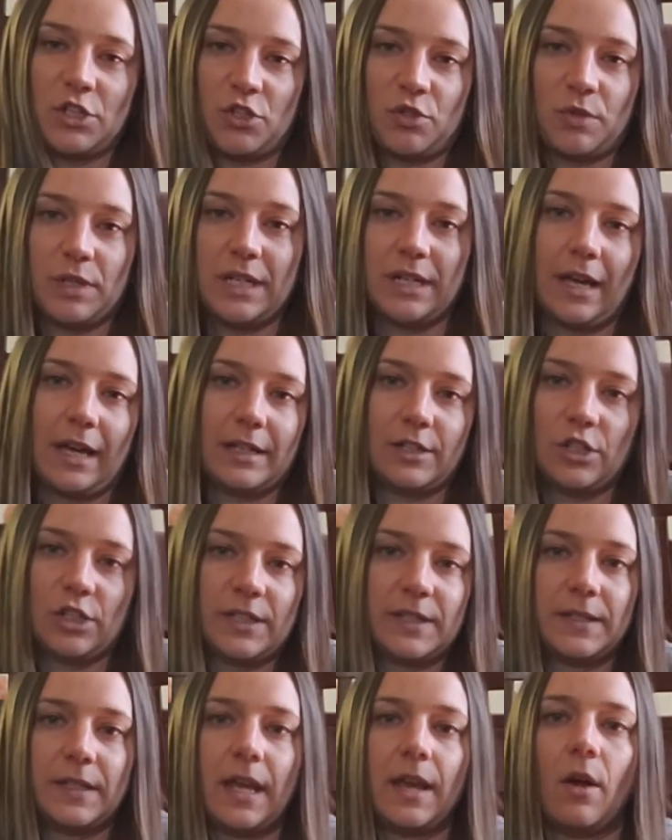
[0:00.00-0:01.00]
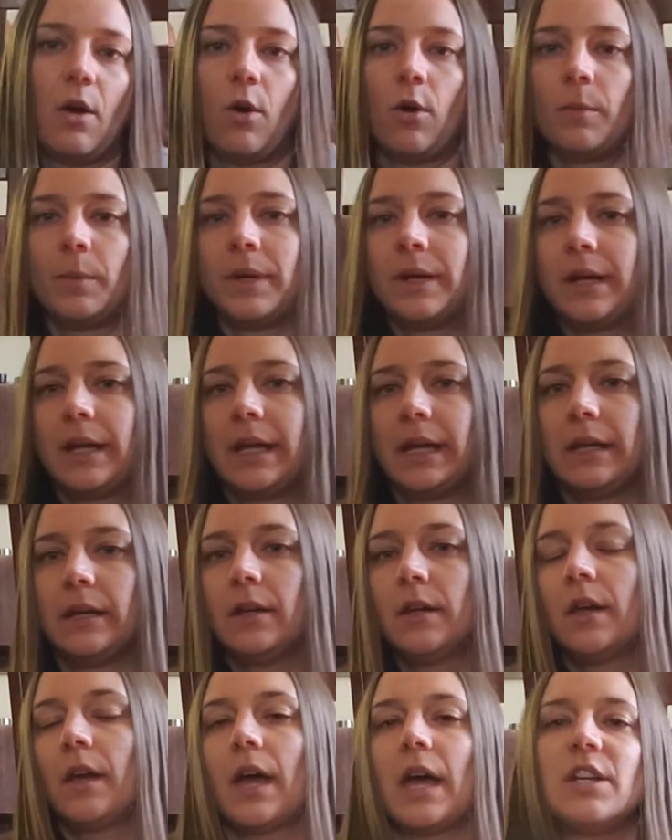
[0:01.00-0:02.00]
treat. I just stay home and I
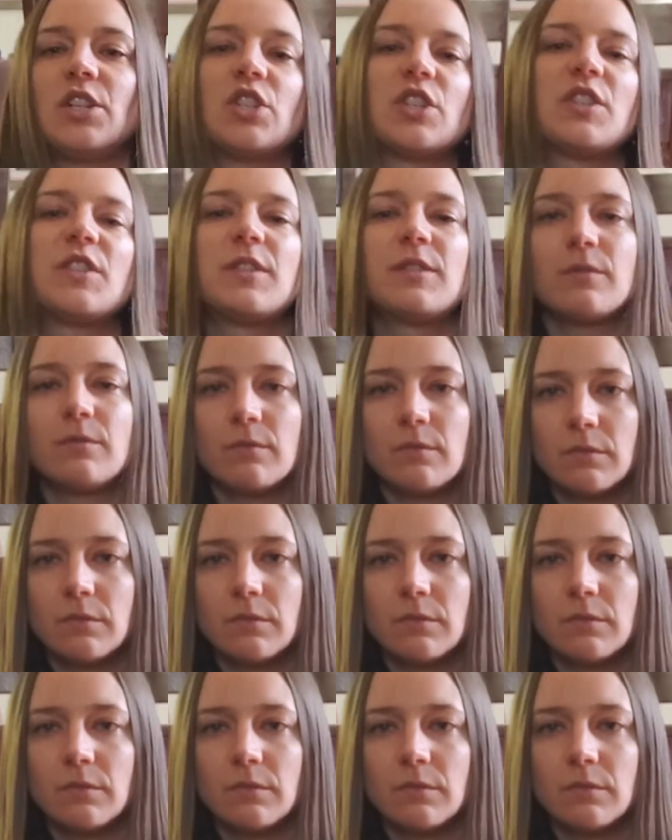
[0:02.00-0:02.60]
just